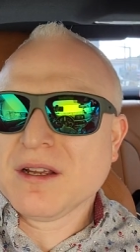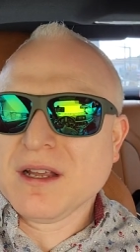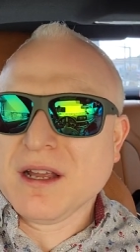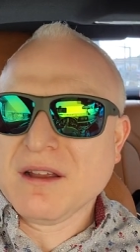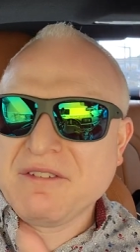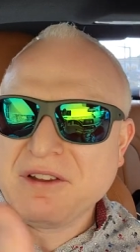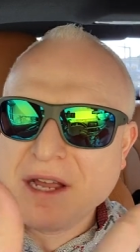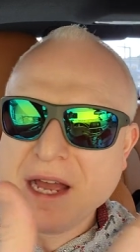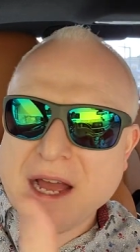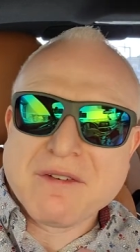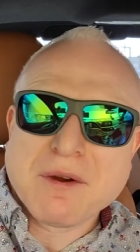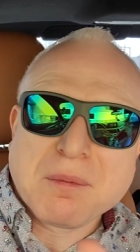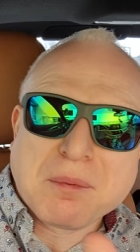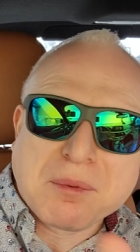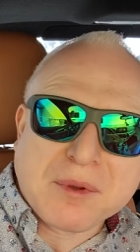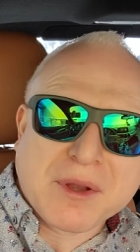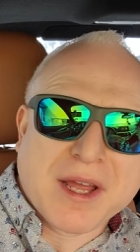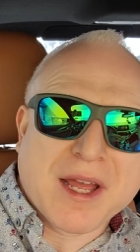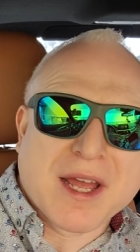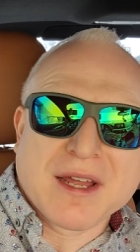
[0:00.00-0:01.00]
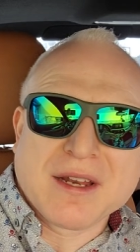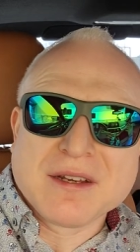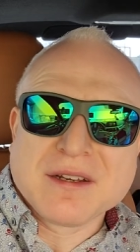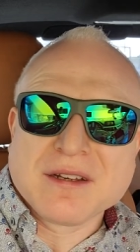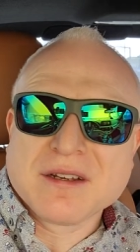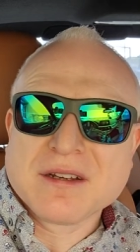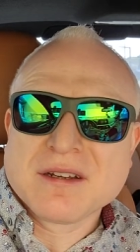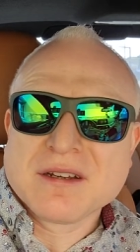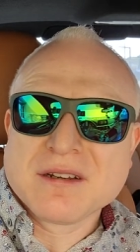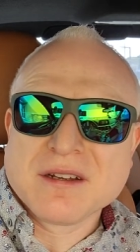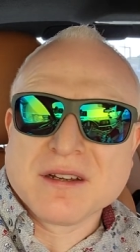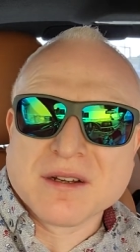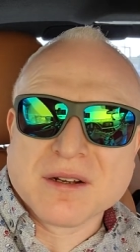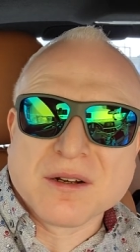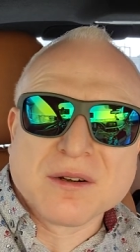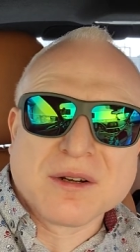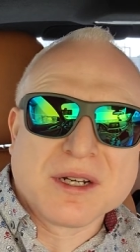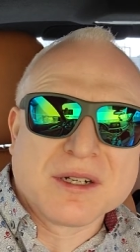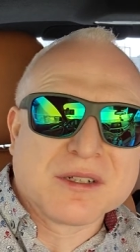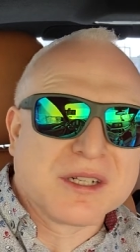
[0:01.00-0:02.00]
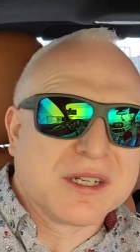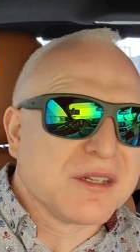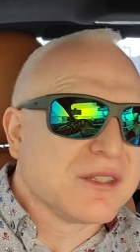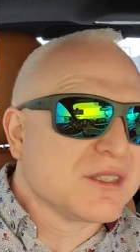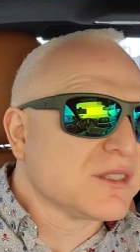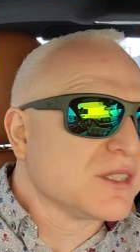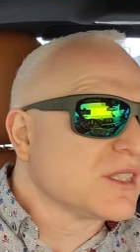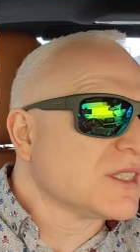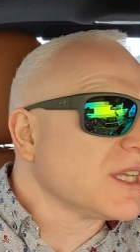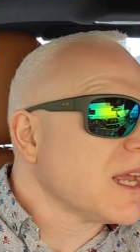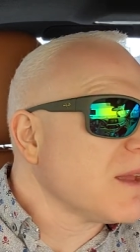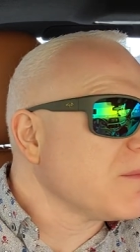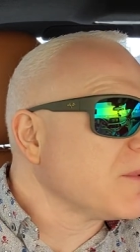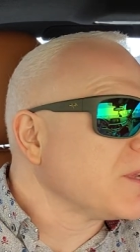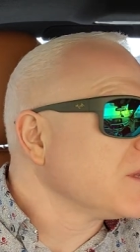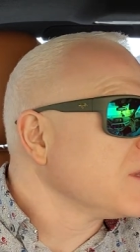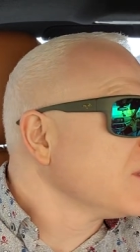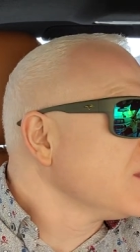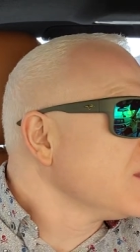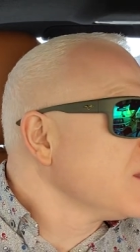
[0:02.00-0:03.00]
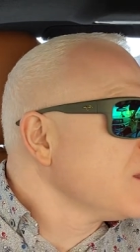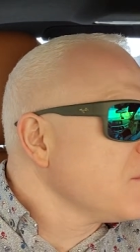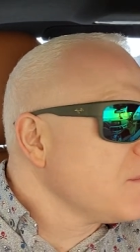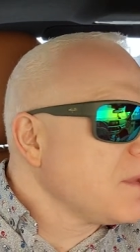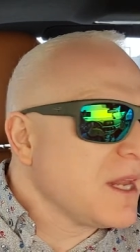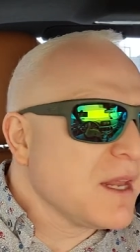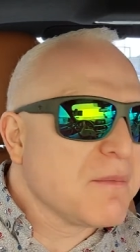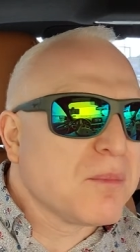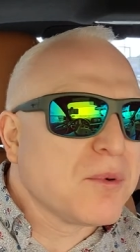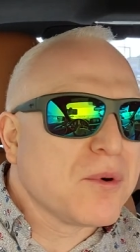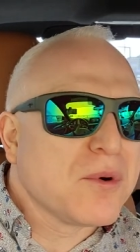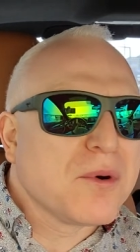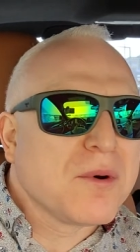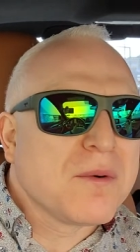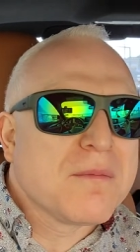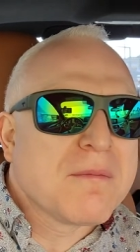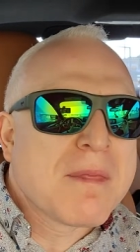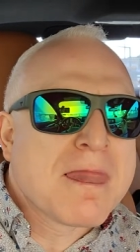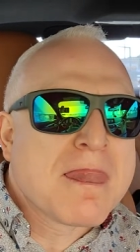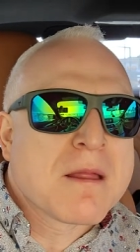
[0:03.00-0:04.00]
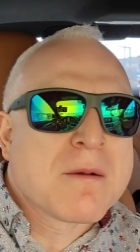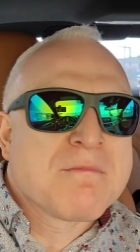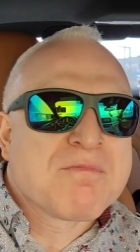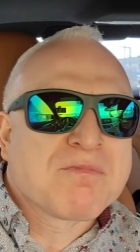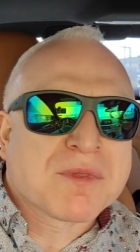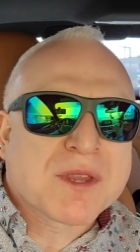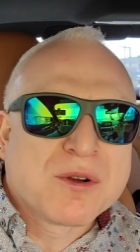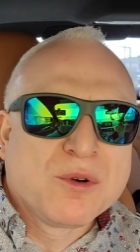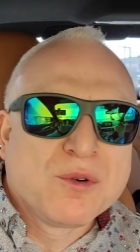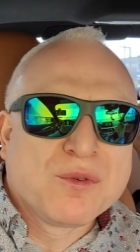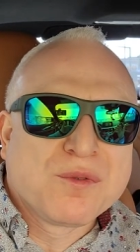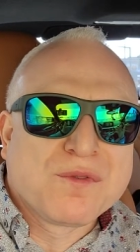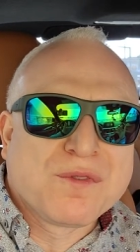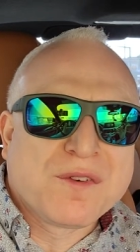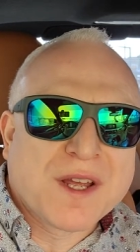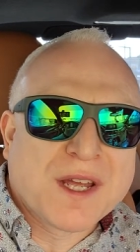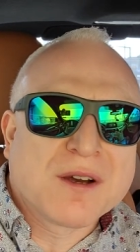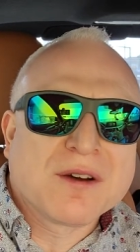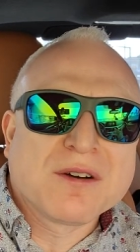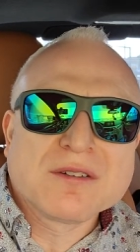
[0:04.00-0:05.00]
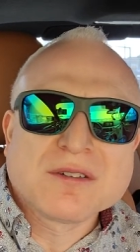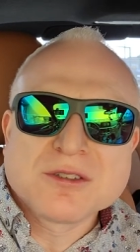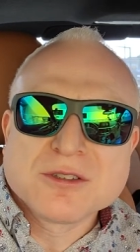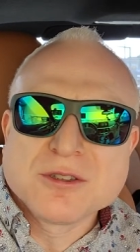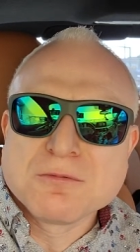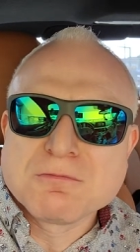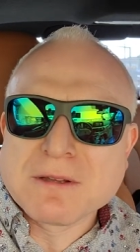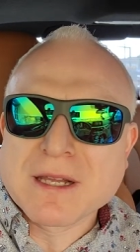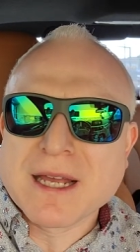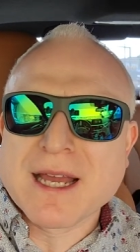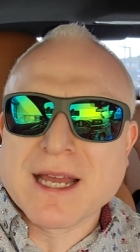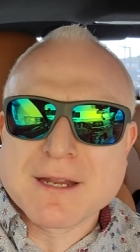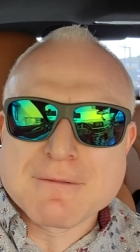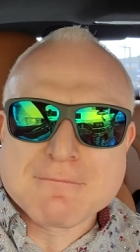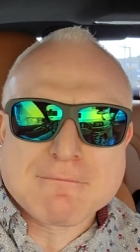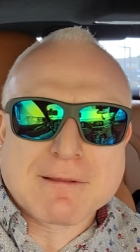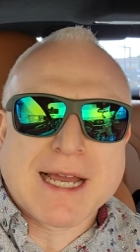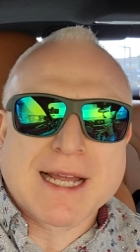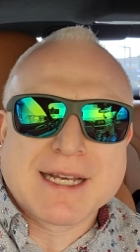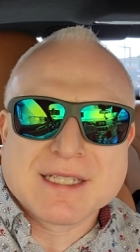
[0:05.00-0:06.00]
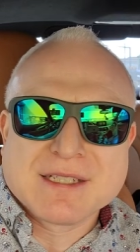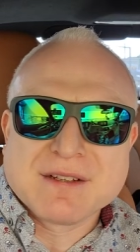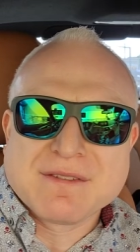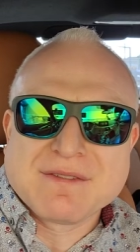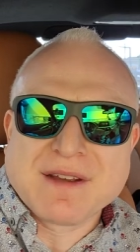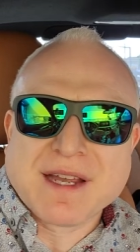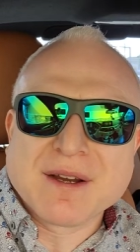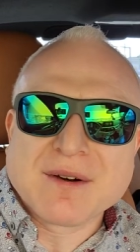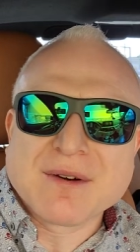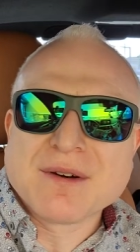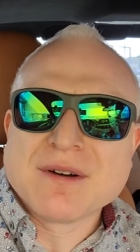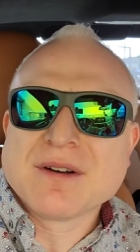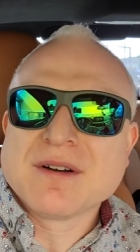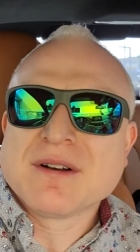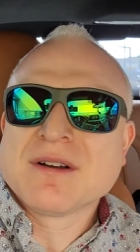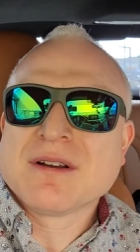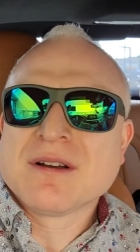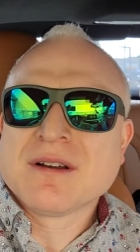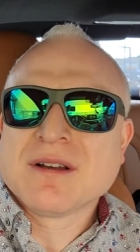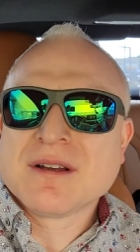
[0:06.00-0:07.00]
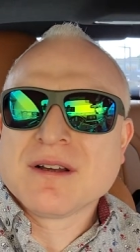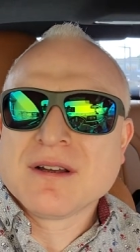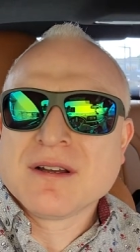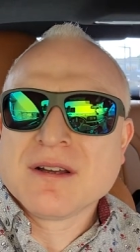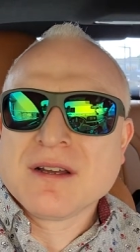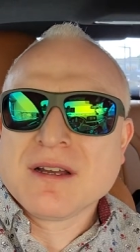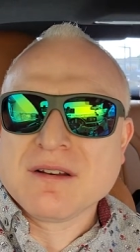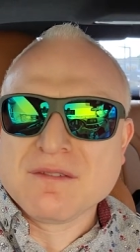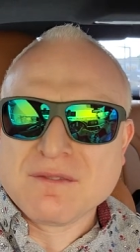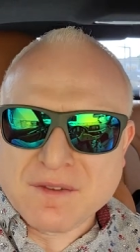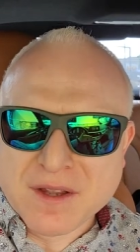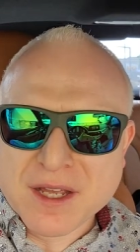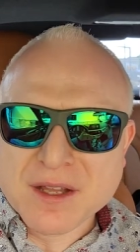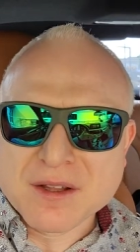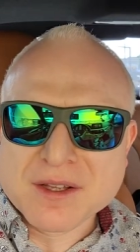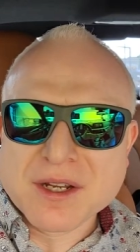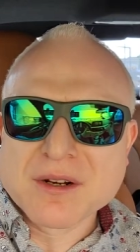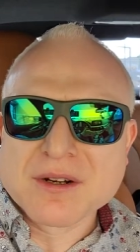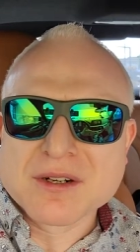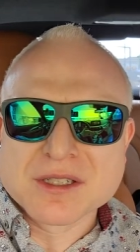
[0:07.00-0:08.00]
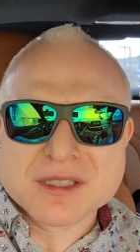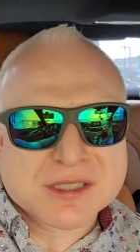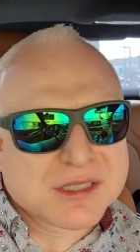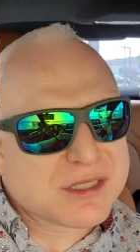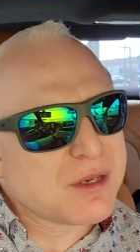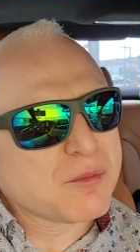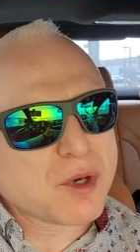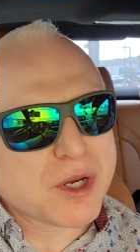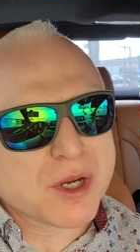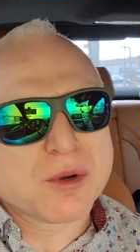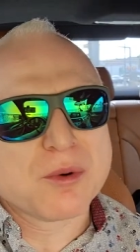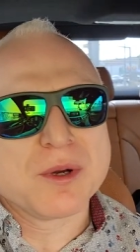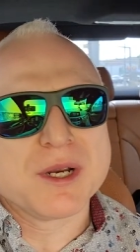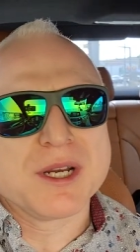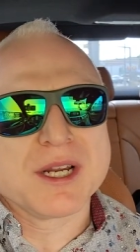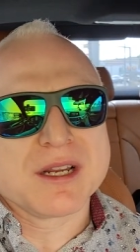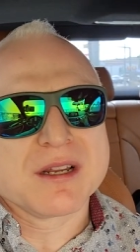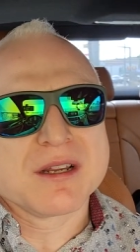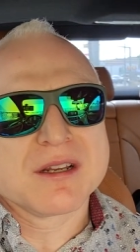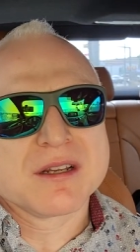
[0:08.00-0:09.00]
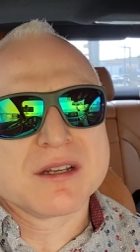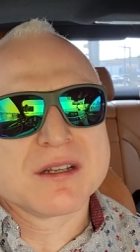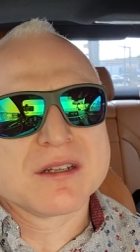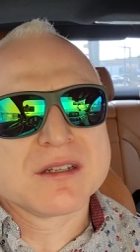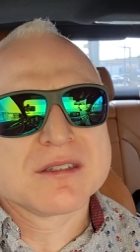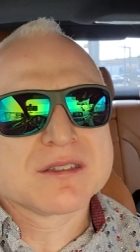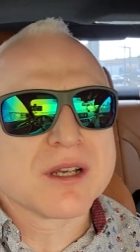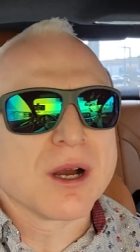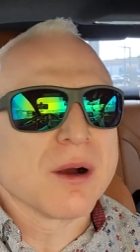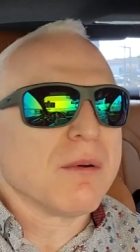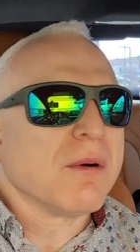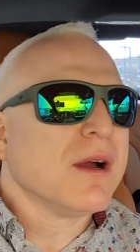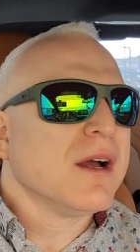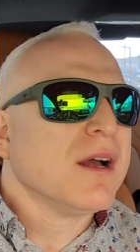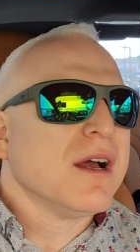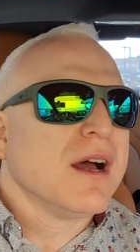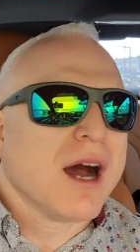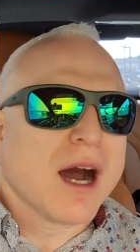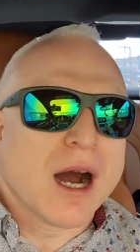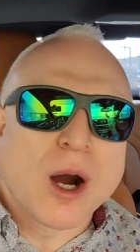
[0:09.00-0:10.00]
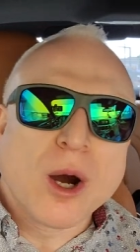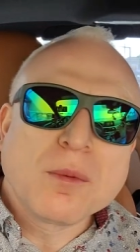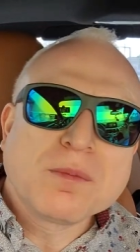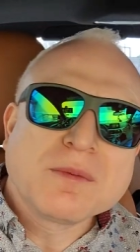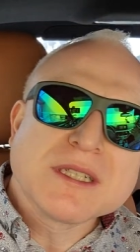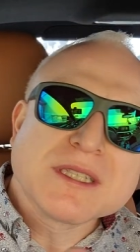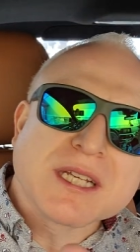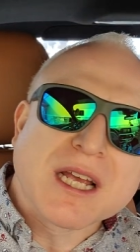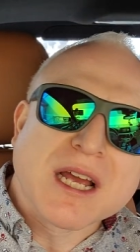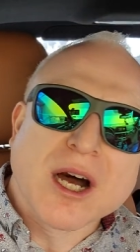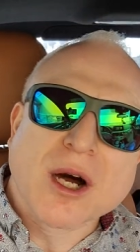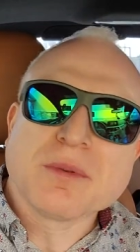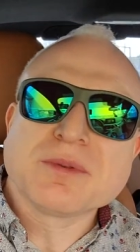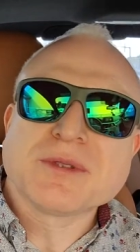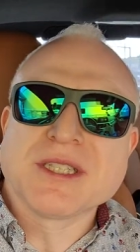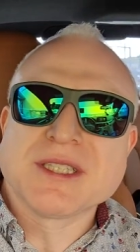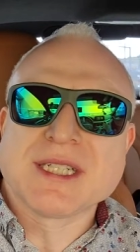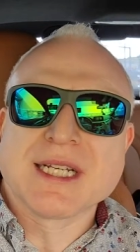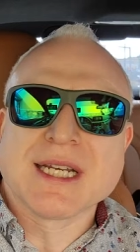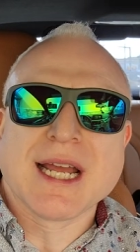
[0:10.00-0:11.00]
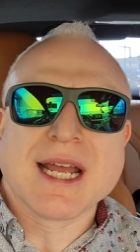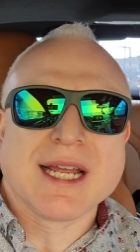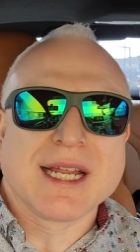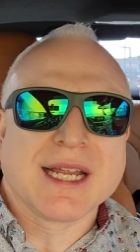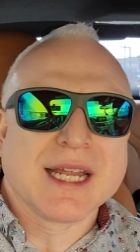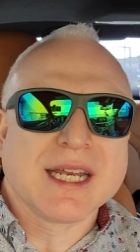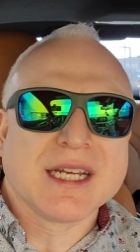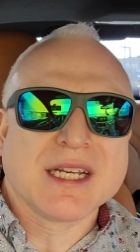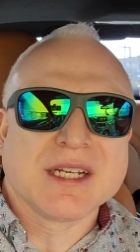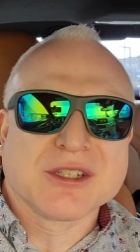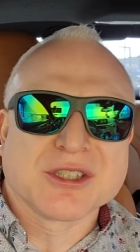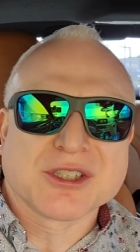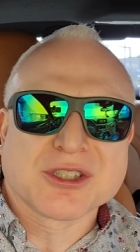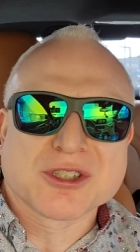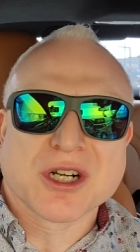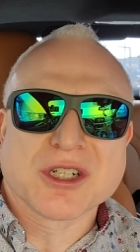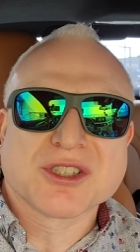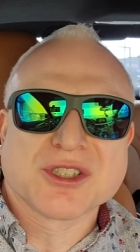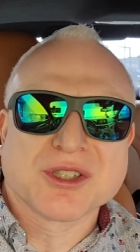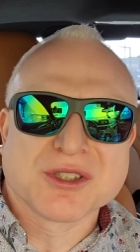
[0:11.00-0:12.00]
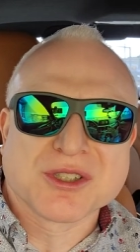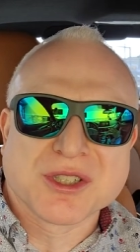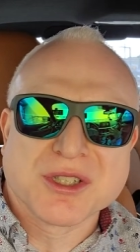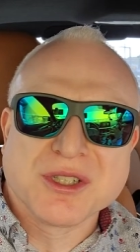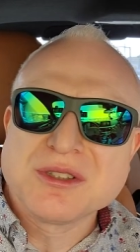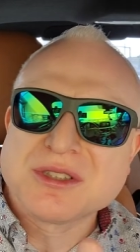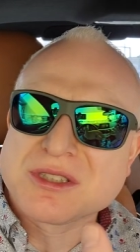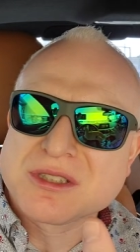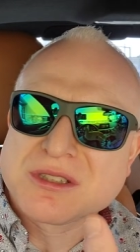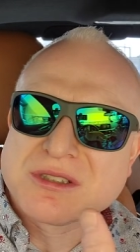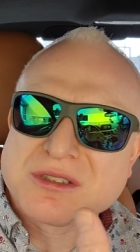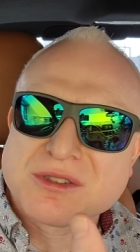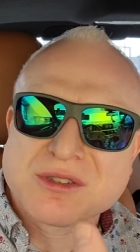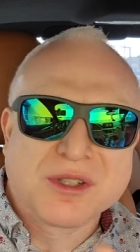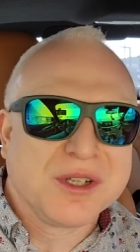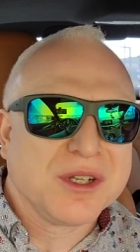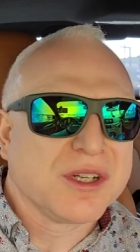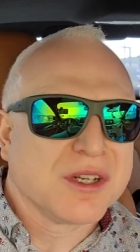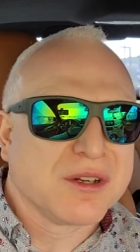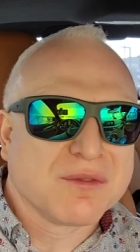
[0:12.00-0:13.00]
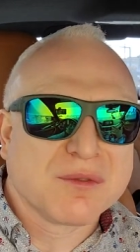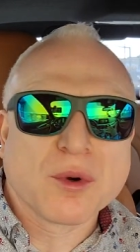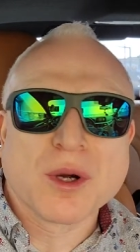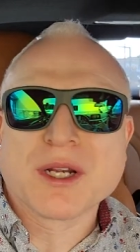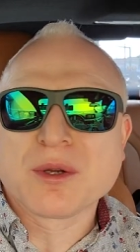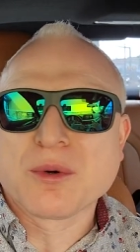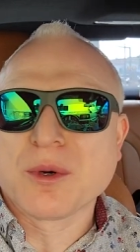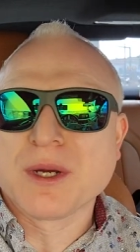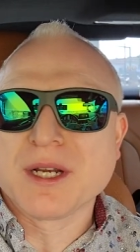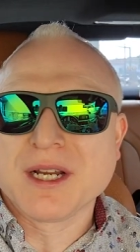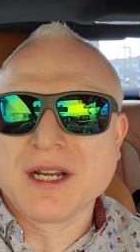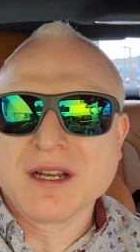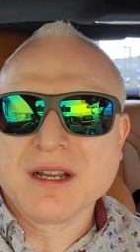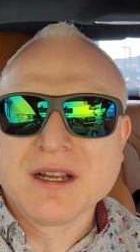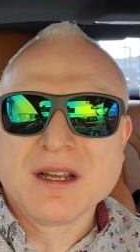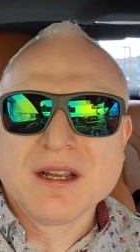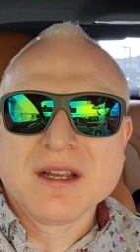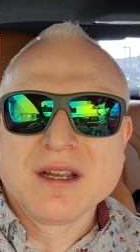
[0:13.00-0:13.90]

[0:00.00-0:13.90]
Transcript: If you have a plan, you know, here, here's the statement. People who fail to plan, plan to fail. And failure is somewhat quitting. So I hope this helps you today in getting your structure so you, so you can avoid quitting